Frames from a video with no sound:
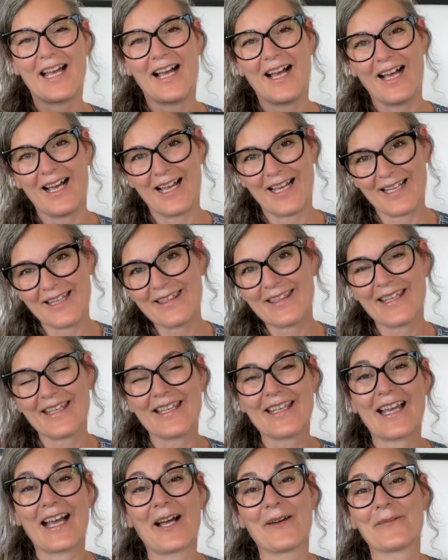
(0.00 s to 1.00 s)
I
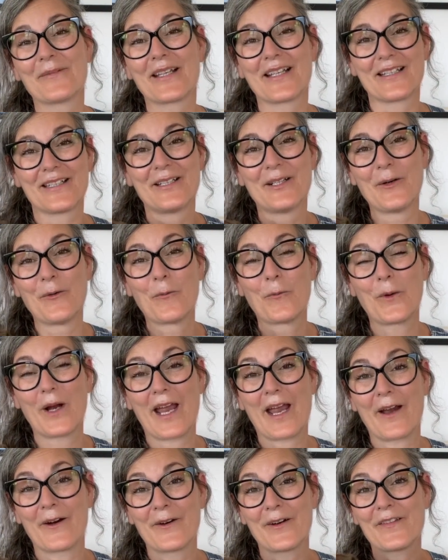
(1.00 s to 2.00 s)
think I'm gonna
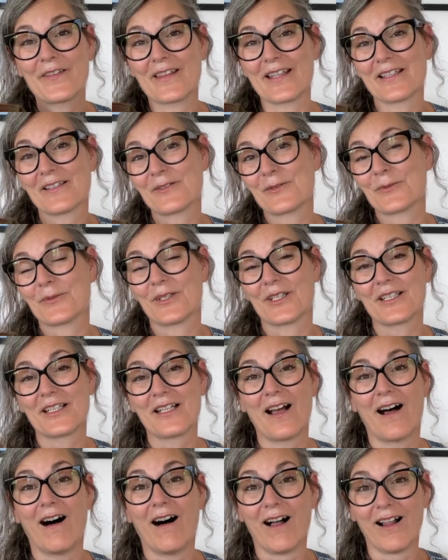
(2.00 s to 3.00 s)
wear this
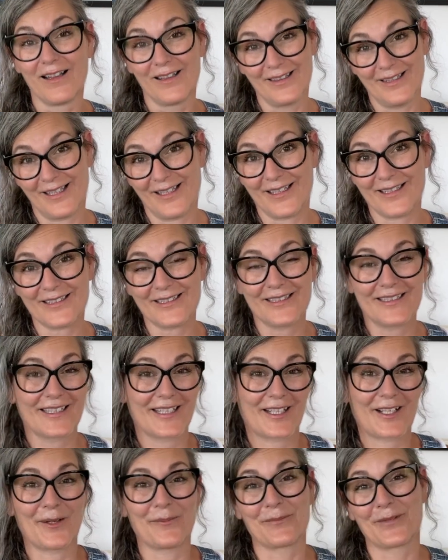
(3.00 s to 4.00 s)
one a lot
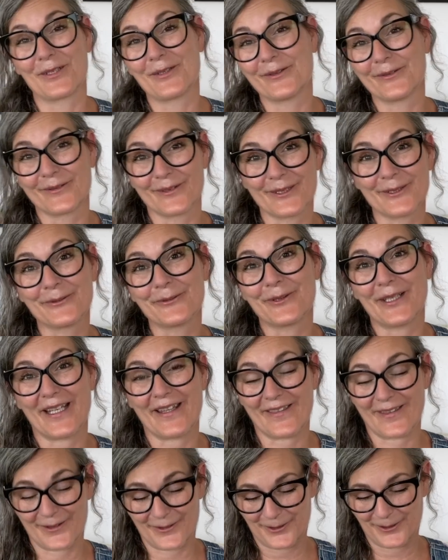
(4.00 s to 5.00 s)
come cooler
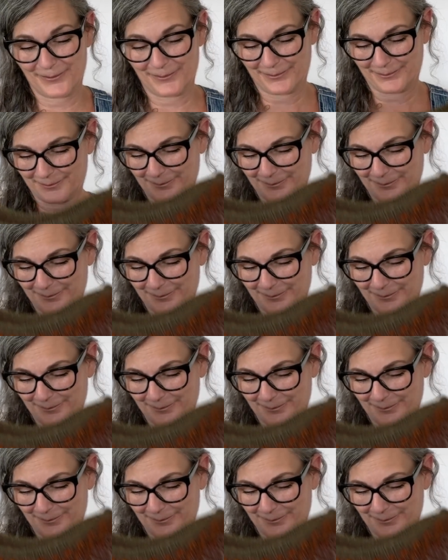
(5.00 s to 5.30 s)
weather.